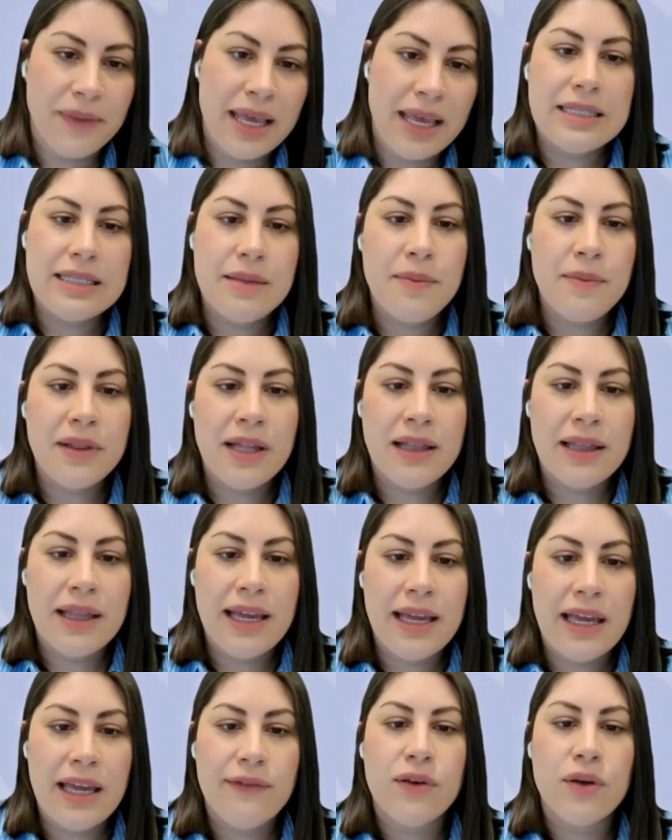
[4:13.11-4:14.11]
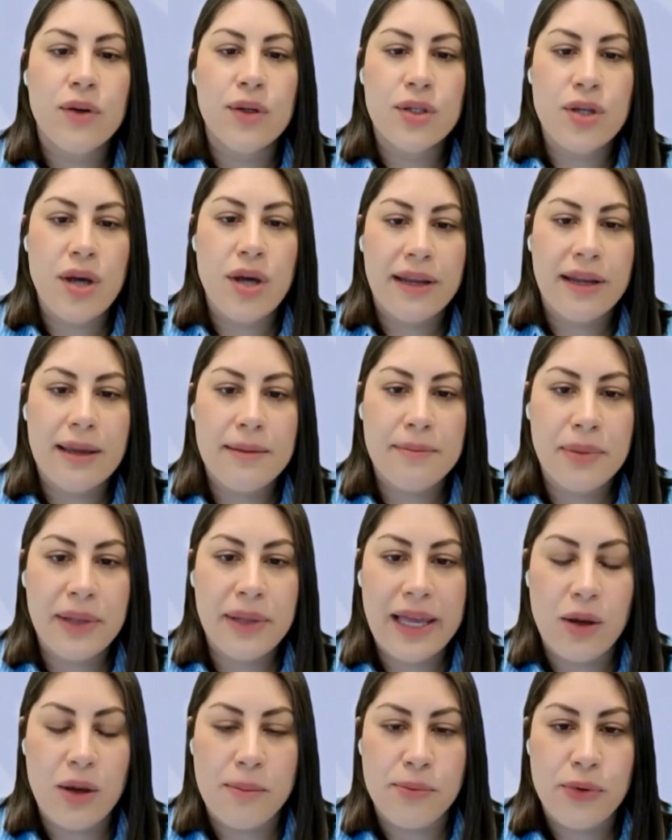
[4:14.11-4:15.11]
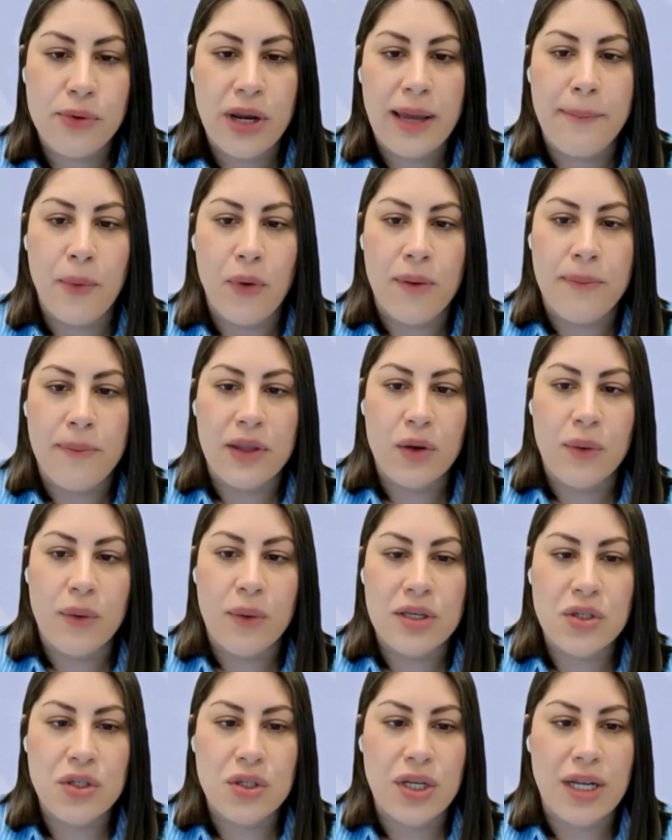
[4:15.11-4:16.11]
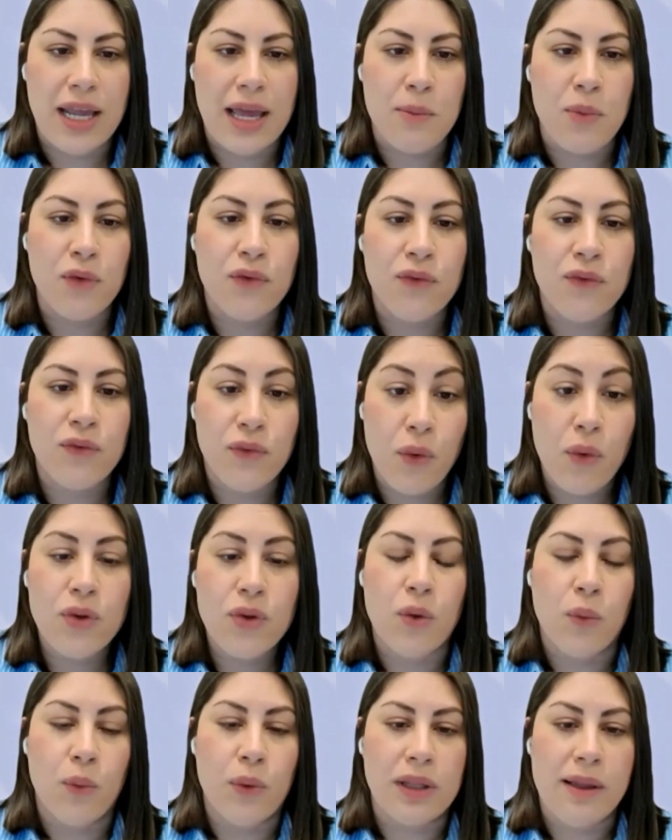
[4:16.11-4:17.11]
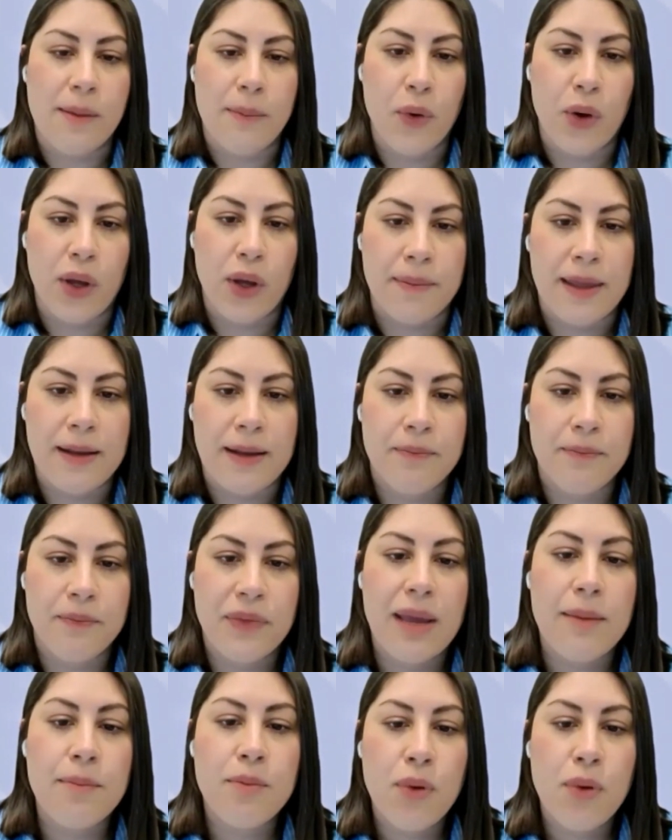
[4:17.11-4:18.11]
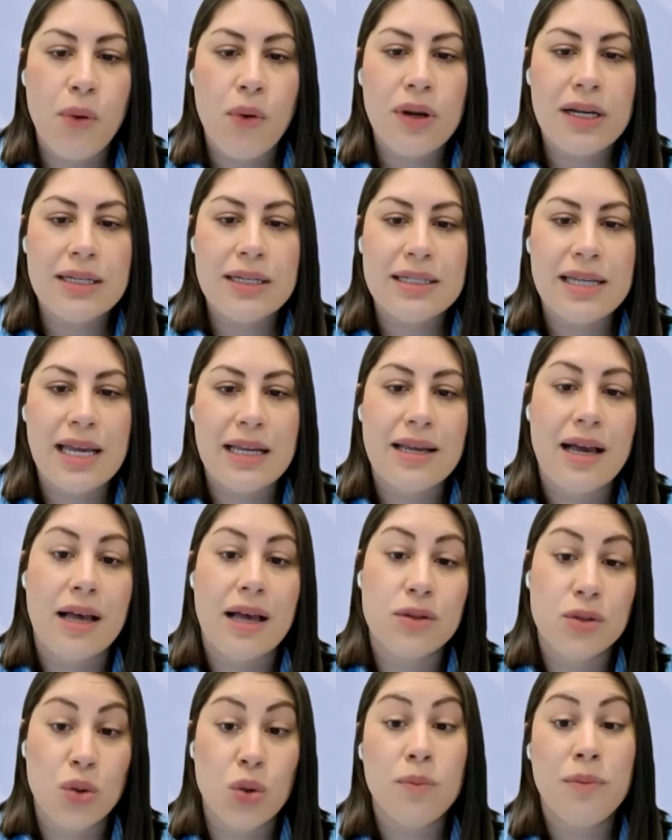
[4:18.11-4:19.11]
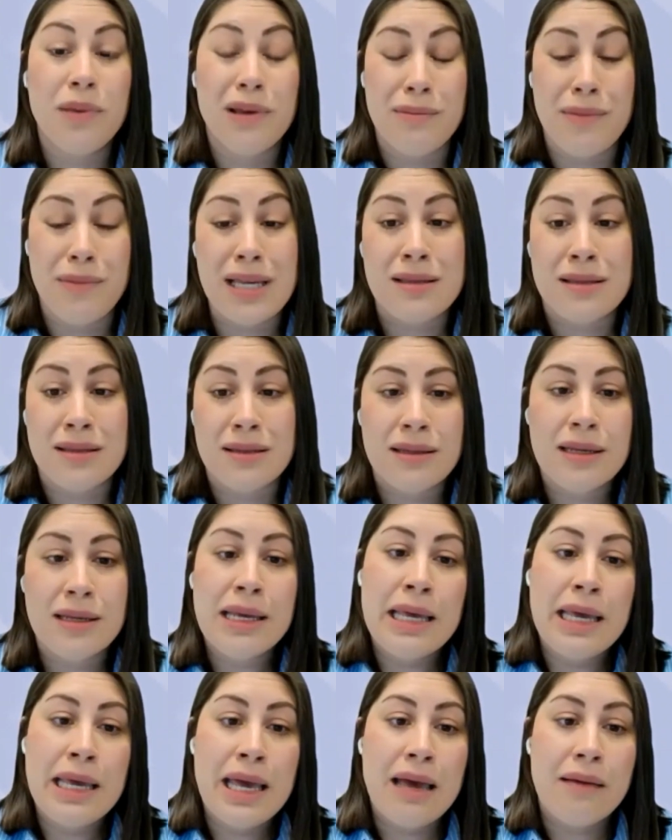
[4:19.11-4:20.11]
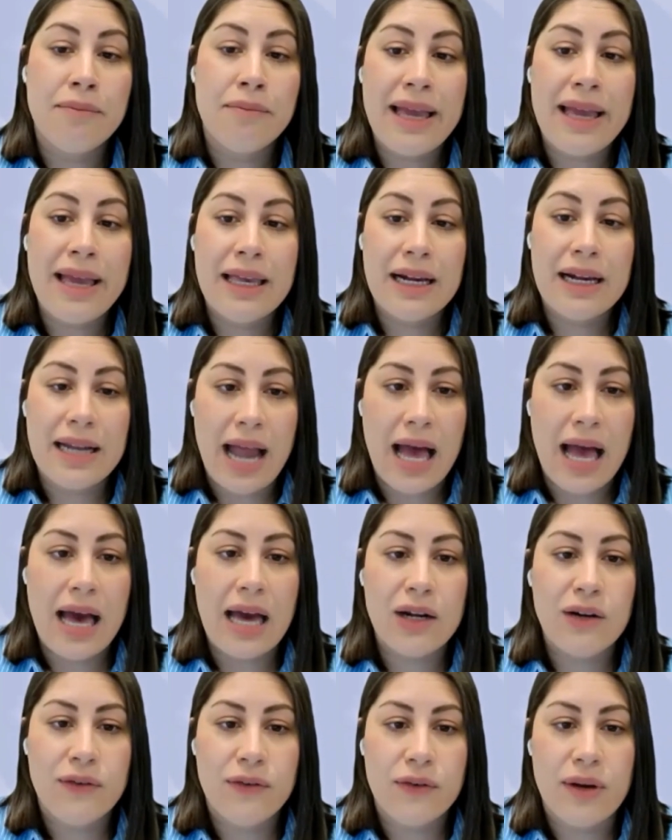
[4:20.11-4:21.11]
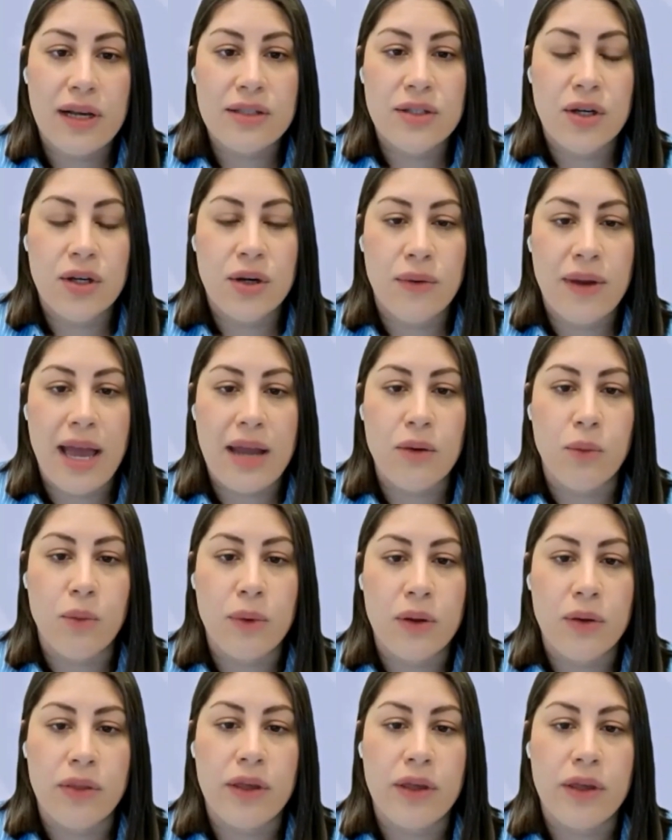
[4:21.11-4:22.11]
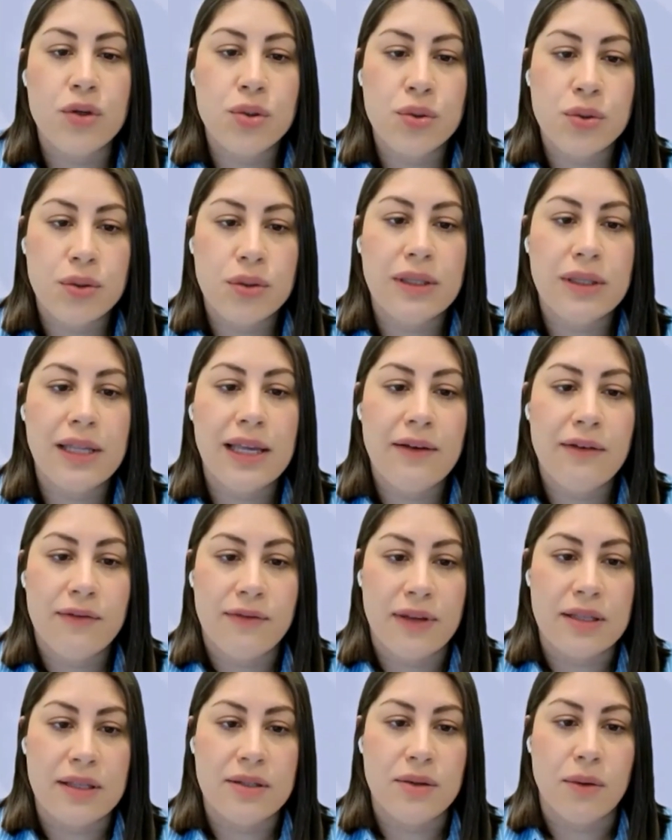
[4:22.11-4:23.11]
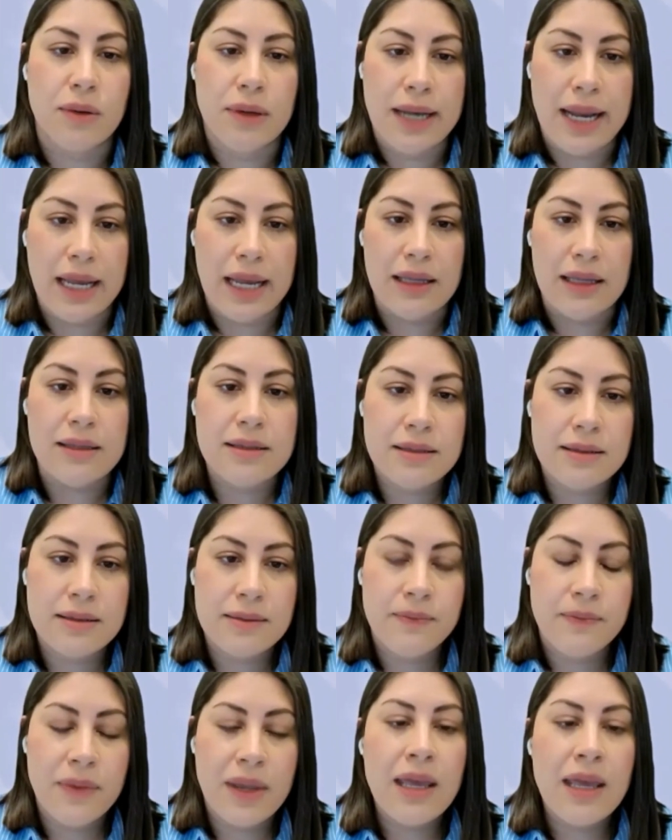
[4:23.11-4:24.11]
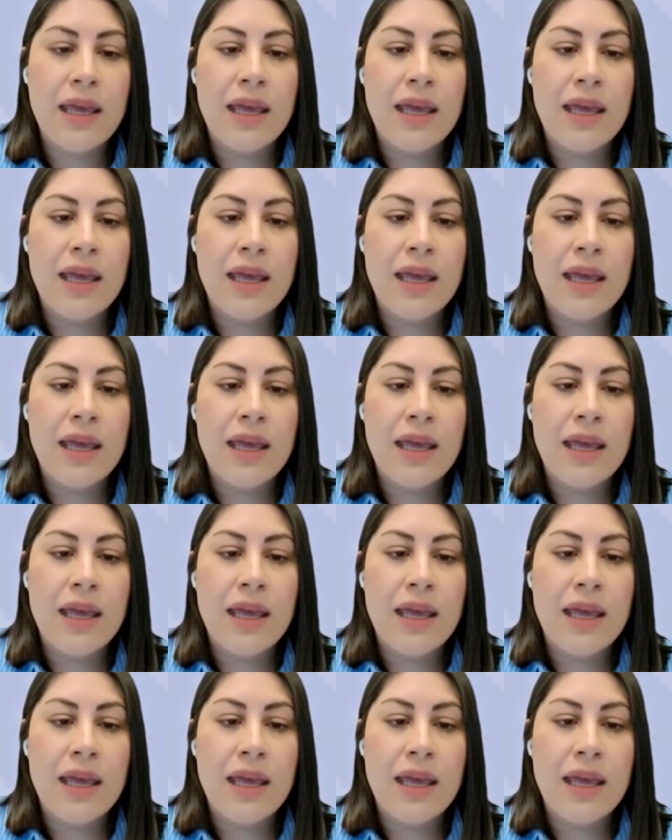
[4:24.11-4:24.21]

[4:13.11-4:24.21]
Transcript: Similarly, if you don't complete your pre-appointment questionnaire before your will appointment, important details could be missed, making it harder for us to create a will that truly fits your needs.